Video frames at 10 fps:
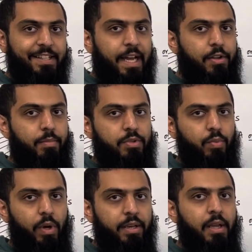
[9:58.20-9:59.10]
add up to
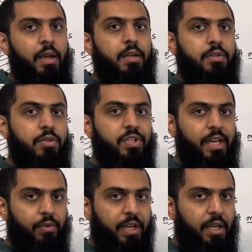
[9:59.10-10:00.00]
1 to
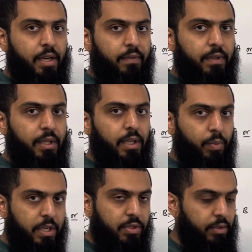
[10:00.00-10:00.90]
generate another
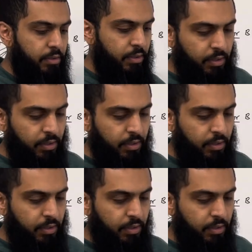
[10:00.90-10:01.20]
equation.